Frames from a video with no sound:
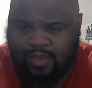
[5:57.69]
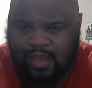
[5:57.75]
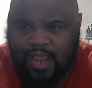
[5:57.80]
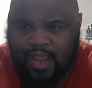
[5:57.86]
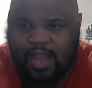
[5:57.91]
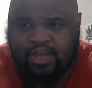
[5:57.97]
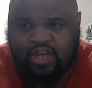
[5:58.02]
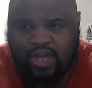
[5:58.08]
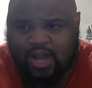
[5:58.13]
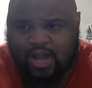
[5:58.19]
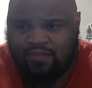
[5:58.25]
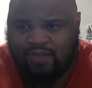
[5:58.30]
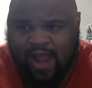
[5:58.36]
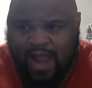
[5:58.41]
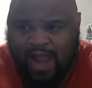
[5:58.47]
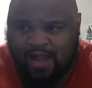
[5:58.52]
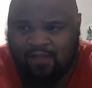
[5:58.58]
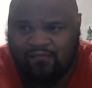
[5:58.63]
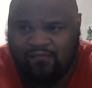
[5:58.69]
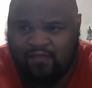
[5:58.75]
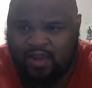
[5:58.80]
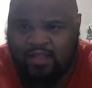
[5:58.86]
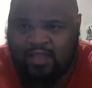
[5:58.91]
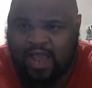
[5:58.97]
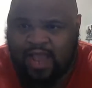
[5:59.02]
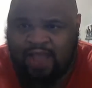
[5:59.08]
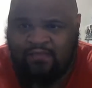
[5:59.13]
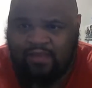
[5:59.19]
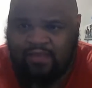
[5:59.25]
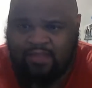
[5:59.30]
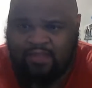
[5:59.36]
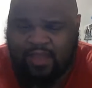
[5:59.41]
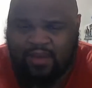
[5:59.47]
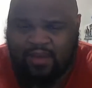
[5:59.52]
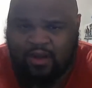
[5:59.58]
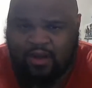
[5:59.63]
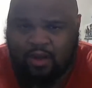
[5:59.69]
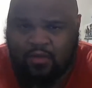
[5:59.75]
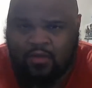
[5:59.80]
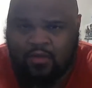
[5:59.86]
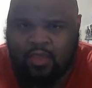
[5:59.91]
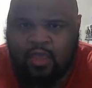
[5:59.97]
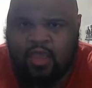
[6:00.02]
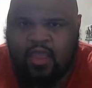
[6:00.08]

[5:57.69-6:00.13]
and she never had a free life like that, you know.